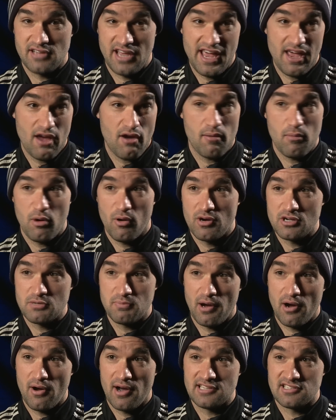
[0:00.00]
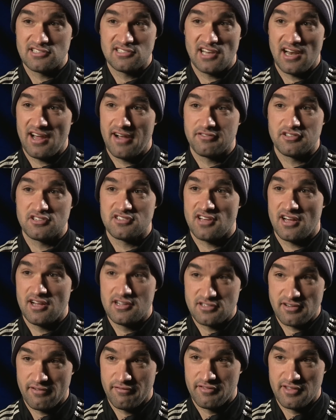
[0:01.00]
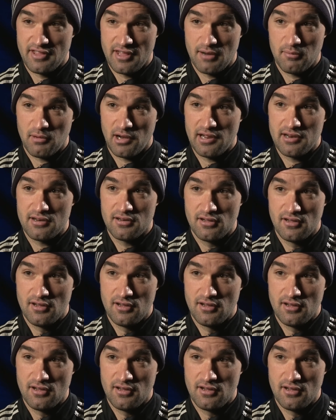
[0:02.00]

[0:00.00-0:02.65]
here I'm always Boaz, until I have to sign something, then I'm Glyn.